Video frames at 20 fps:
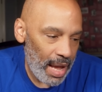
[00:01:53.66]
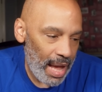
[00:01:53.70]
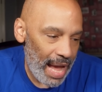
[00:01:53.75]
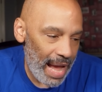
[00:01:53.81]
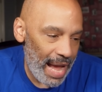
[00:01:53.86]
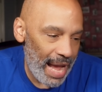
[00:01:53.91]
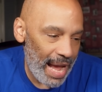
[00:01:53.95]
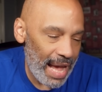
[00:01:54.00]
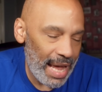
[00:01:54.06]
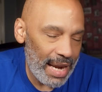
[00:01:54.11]

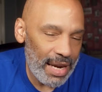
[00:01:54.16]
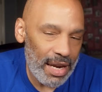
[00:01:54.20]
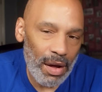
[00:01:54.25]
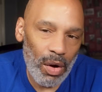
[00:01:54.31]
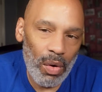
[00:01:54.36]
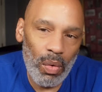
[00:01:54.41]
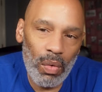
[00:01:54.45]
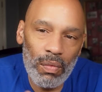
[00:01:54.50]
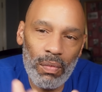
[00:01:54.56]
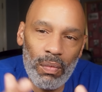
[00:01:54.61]
And
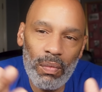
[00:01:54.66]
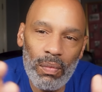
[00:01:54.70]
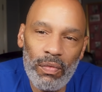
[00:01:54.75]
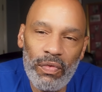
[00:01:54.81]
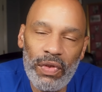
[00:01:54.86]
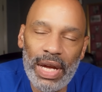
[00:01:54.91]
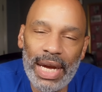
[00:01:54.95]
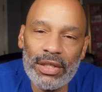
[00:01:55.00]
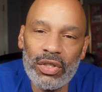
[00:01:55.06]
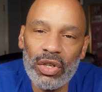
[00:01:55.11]

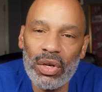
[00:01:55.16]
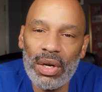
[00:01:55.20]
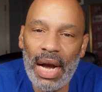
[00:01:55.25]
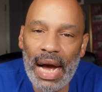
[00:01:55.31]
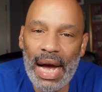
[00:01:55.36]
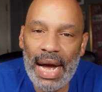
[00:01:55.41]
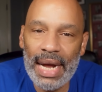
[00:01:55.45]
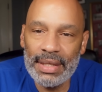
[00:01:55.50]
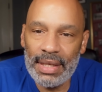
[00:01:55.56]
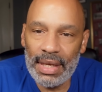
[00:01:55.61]
Victor
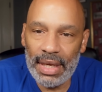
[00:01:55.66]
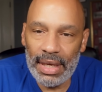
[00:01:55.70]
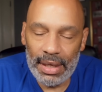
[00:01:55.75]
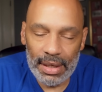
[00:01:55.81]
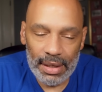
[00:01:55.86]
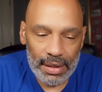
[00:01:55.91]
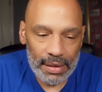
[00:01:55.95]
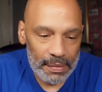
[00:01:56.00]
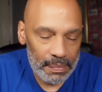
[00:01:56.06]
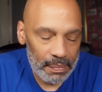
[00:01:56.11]

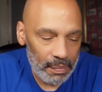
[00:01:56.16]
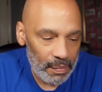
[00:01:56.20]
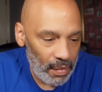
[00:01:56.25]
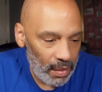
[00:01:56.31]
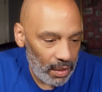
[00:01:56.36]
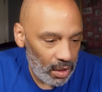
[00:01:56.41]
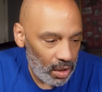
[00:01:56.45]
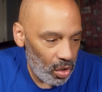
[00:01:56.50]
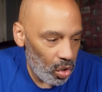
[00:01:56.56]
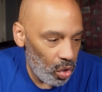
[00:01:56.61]
Conte,
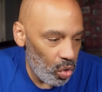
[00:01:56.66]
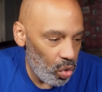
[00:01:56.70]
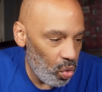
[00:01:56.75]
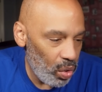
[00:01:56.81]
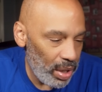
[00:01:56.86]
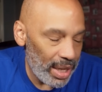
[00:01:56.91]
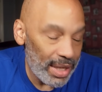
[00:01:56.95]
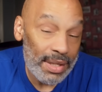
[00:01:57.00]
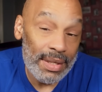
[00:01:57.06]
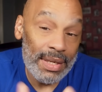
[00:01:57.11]

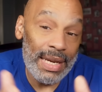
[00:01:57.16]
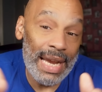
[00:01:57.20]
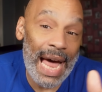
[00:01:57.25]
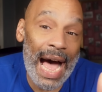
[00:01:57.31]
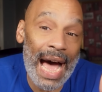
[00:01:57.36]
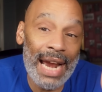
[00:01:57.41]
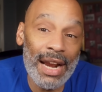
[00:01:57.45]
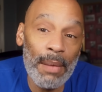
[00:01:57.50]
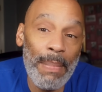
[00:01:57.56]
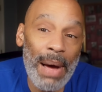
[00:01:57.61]
who is
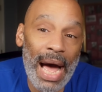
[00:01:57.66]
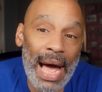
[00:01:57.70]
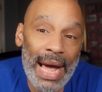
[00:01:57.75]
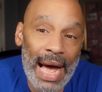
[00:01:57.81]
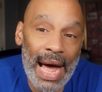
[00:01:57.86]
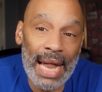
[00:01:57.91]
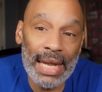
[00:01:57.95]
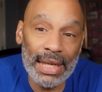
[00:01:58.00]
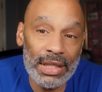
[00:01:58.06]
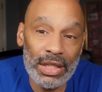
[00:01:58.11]
not a
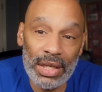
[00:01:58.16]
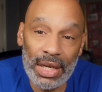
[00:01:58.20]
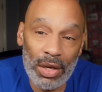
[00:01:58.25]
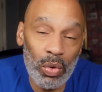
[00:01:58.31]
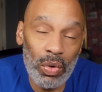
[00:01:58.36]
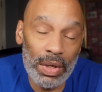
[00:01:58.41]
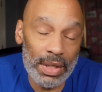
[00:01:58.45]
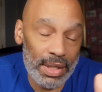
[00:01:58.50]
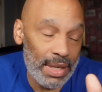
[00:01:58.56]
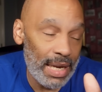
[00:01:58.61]
biologist,
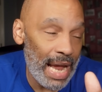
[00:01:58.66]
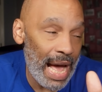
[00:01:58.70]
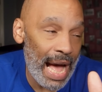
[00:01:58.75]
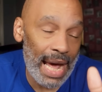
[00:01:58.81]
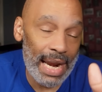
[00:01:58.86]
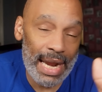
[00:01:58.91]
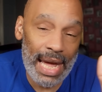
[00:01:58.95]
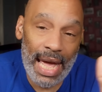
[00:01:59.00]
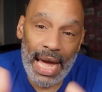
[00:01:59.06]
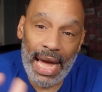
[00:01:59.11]
who is
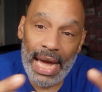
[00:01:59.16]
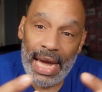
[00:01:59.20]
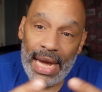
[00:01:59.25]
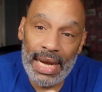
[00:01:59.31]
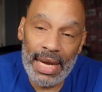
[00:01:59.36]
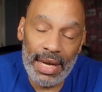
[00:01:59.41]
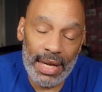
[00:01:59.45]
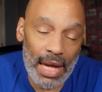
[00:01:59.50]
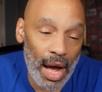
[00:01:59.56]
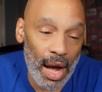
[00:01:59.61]
not
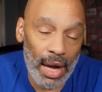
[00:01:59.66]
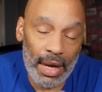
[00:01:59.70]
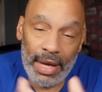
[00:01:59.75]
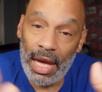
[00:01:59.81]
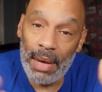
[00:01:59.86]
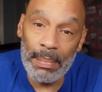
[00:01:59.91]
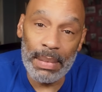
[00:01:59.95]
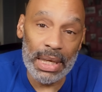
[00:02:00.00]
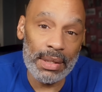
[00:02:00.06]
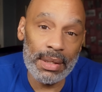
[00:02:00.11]
a, a
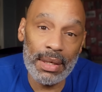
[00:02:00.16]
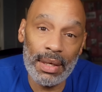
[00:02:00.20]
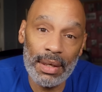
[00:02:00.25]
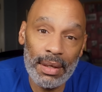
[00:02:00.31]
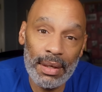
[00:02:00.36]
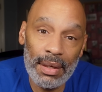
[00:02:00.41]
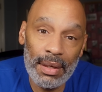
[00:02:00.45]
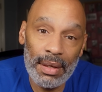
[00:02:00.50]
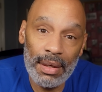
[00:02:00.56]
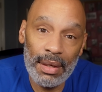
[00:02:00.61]
chemist,
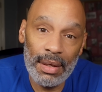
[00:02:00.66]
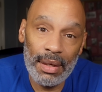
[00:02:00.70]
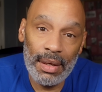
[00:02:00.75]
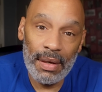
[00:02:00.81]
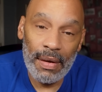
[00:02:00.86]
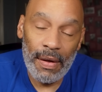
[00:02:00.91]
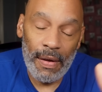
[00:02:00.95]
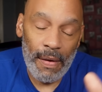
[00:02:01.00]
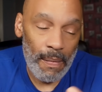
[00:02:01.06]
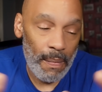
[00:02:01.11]

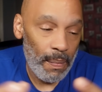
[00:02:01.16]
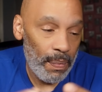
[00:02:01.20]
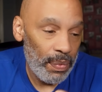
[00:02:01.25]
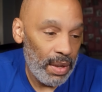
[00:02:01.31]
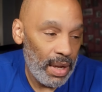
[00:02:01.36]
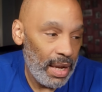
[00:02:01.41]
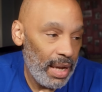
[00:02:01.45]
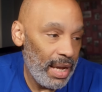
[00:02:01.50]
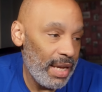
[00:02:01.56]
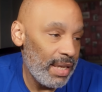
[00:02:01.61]

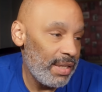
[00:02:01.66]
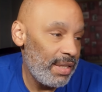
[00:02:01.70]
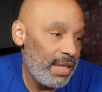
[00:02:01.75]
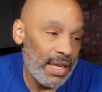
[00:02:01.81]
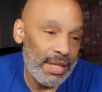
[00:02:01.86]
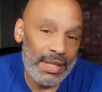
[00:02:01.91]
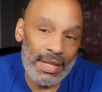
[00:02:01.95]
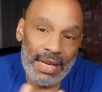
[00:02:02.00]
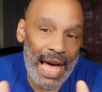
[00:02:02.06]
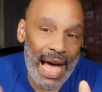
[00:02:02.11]
it
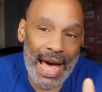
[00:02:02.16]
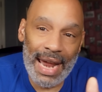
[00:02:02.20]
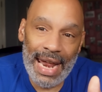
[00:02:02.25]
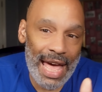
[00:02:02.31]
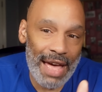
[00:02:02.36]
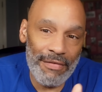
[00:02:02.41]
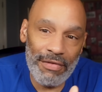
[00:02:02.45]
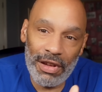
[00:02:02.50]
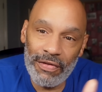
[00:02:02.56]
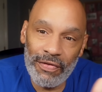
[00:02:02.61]
does not
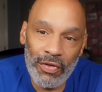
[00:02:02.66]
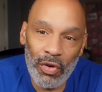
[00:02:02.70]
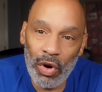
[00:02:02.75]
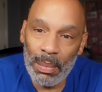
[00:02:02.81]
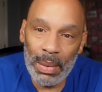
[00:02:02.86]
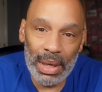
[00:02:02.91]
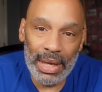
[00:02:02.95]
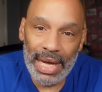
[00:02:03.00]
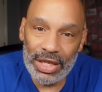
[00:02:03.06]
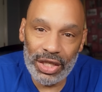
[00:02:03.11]
have a
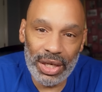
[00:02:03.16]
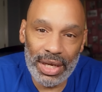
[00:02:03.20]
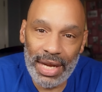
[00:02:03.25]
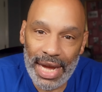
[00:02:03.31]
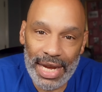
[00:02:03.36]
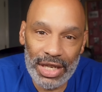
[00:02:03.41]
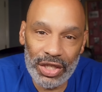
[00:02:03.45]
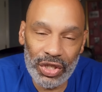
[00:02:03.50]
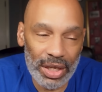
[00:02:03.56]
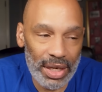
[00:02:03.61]
formal
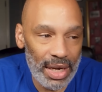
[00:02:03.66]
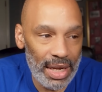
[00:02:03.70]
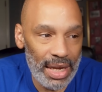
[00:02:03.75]
education